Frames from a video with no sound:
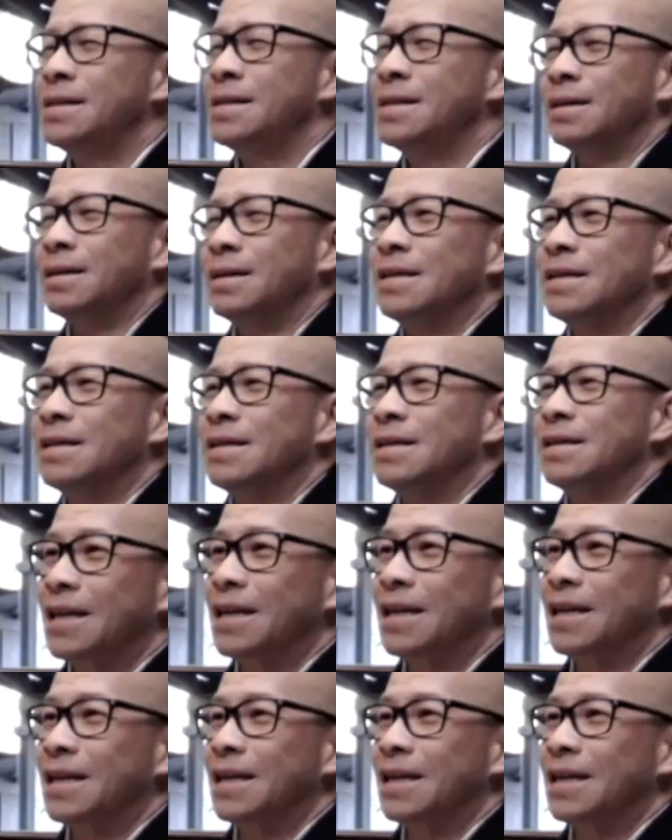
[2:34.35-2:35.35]
is
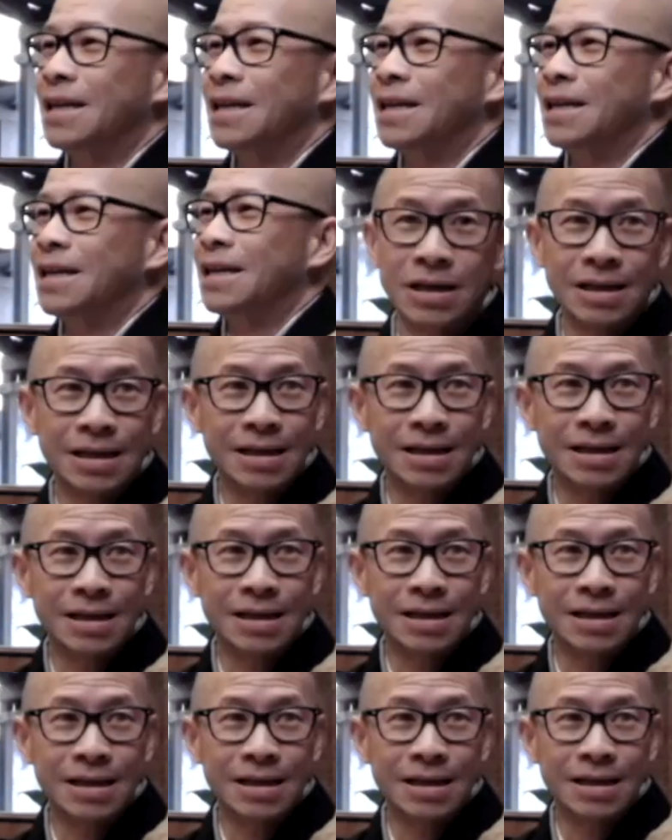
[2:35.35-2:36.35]
ignorant, trying to get
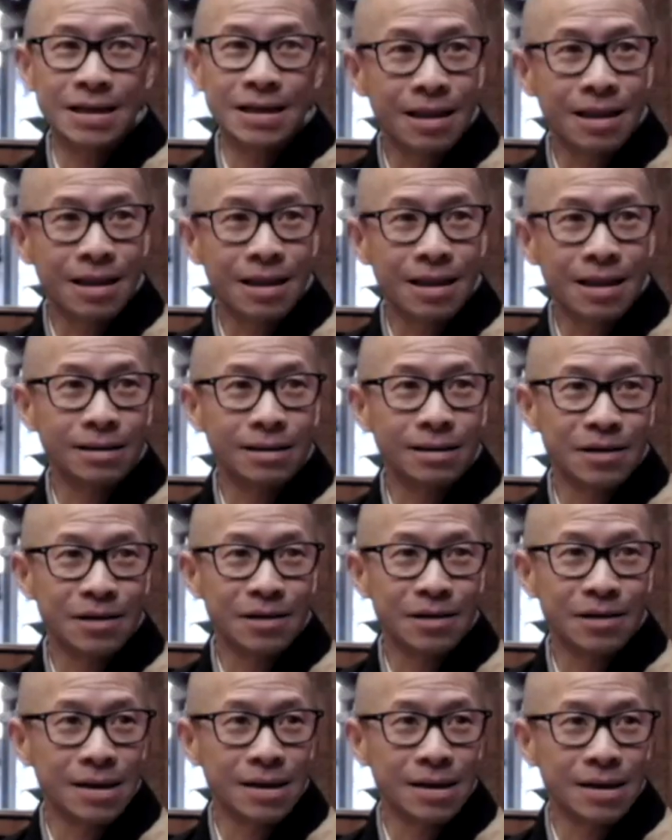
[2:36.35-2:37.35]
into that line
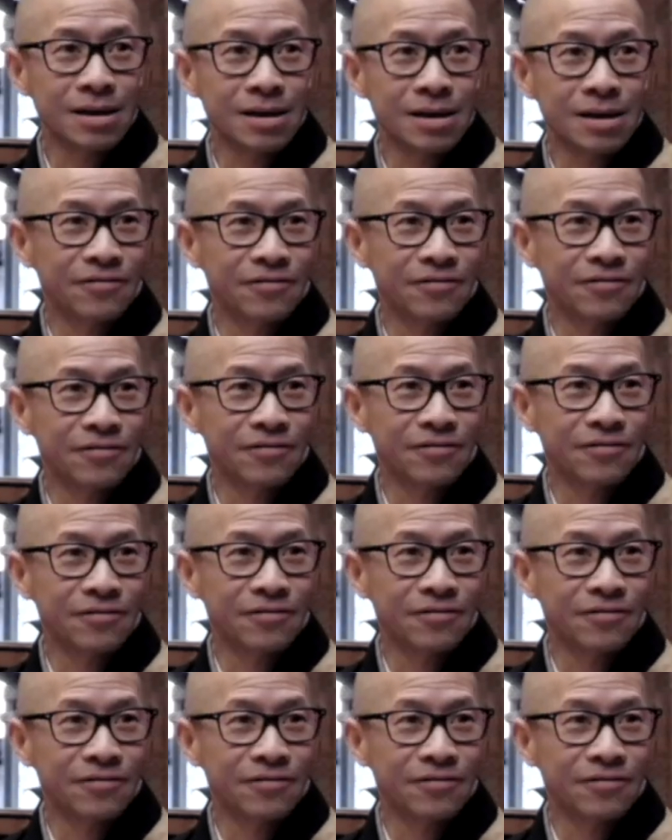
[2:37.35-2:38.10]
myself, so